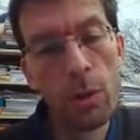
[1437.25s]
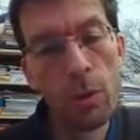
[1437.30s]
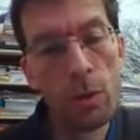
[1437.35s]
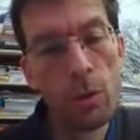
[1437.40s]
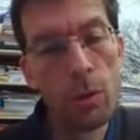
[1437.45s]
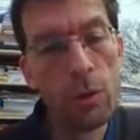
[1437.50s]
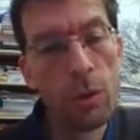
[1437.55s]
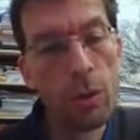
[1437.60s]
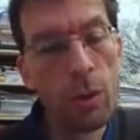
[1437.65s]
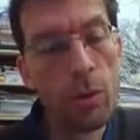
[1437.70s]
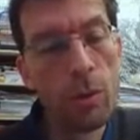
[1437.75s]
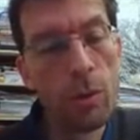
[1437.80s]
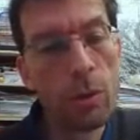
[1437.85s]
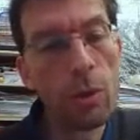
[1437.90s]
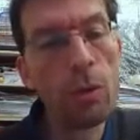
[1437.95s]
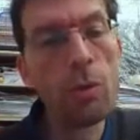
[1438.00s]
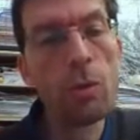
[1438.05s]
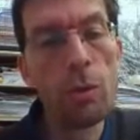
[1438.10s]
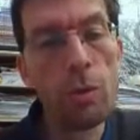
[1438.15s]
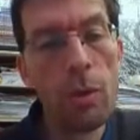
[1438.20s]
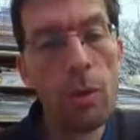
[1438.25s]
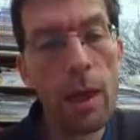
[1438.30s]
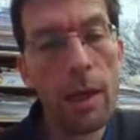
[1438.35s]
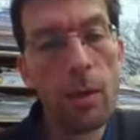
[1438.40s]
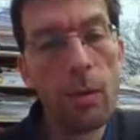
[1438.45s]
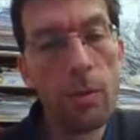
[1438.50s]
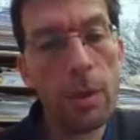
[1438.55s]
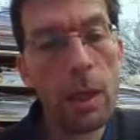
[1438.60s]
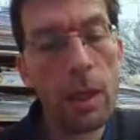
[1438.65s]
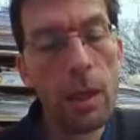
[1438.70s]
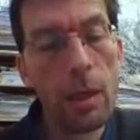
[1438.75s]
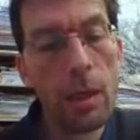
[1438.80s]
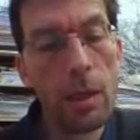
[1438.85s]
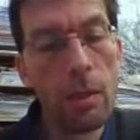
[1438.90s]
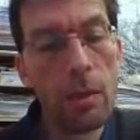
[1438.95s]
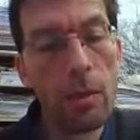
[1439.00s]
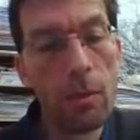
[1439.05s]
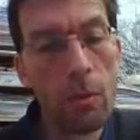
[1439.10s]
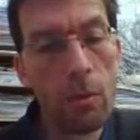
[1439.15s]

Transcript: to do so, to do like we